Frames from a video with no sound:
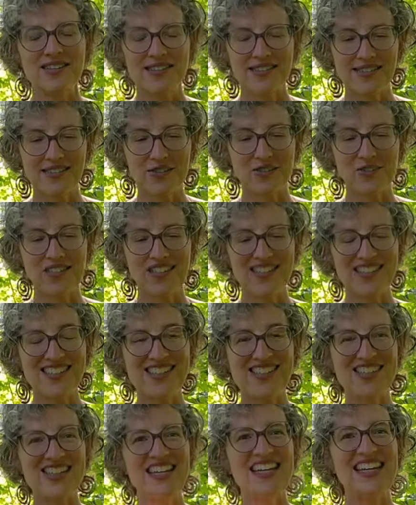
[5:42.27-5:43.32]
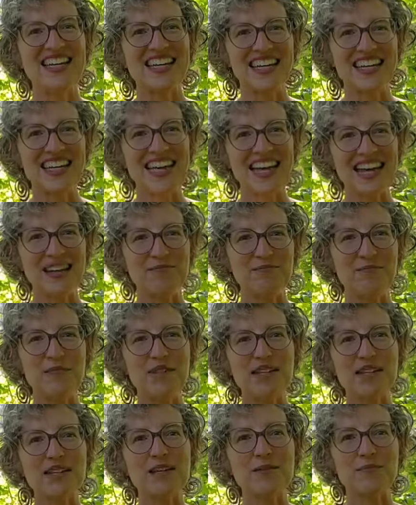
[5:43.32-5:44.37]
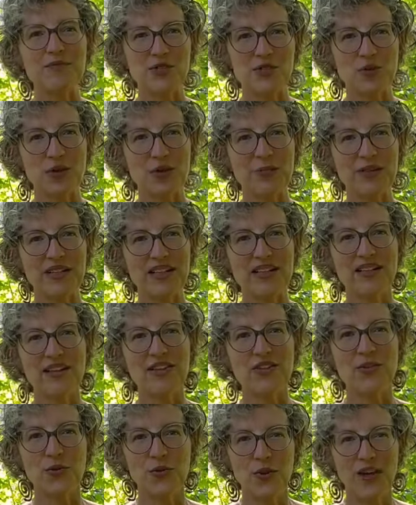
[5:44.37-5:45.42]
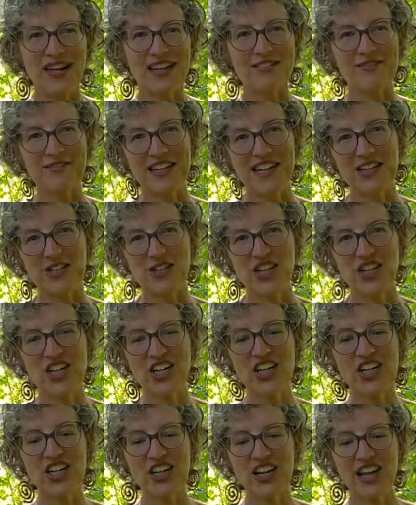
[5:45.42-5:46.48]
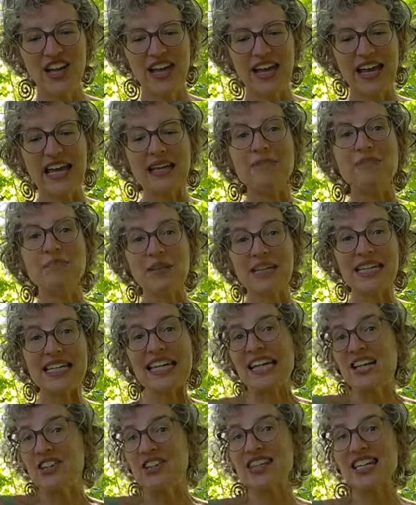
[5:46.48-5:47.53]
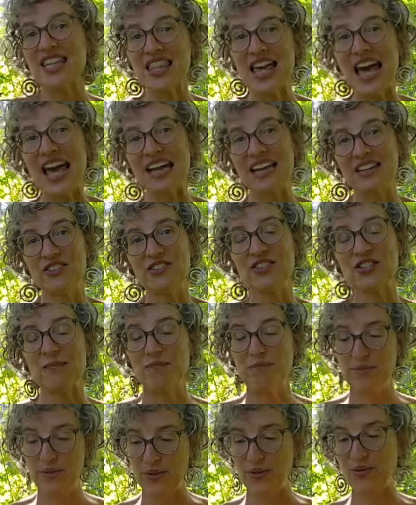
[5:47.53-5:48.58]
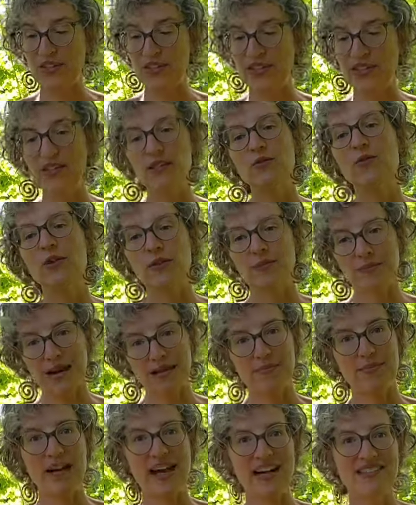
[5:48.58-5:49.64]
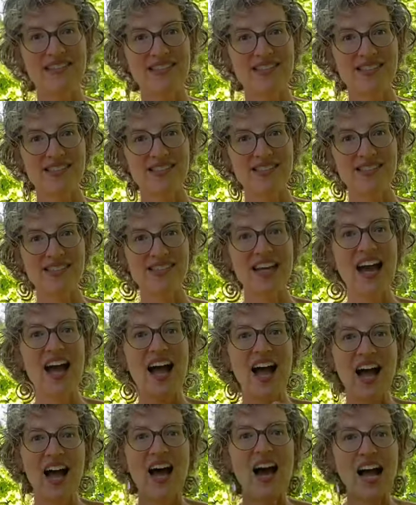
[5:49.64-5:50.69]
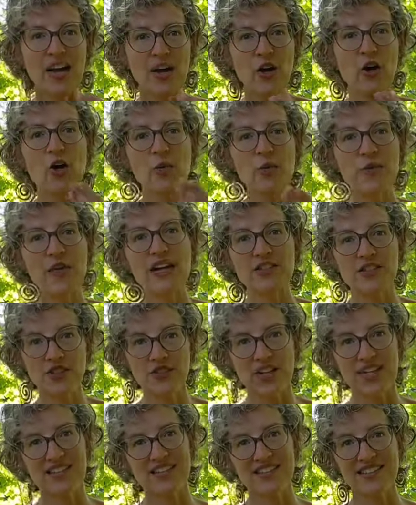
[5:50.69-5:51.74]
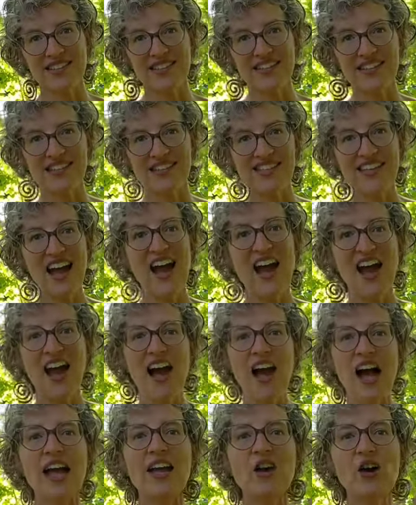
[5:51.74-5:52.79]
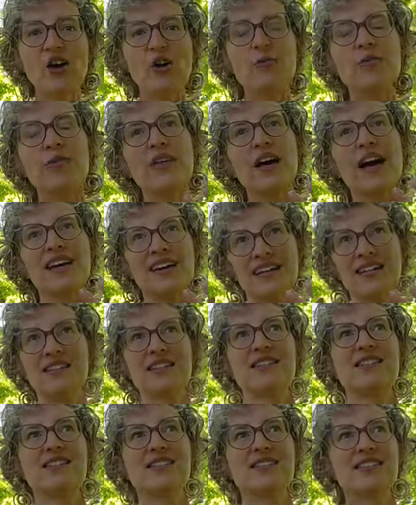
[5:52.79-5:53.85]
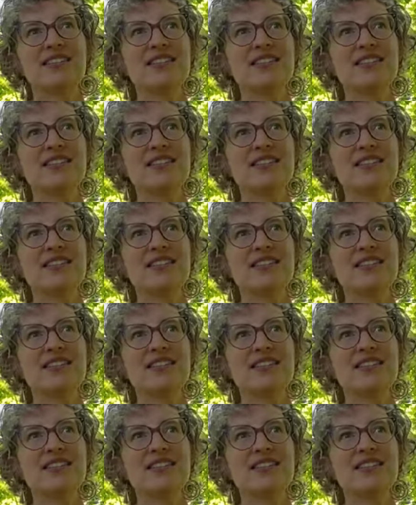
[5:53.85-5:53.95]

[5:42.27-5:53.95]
stillness and me absorbing the way of nature and me carrying that into building what my practice is, I hope that translates. I hope that it is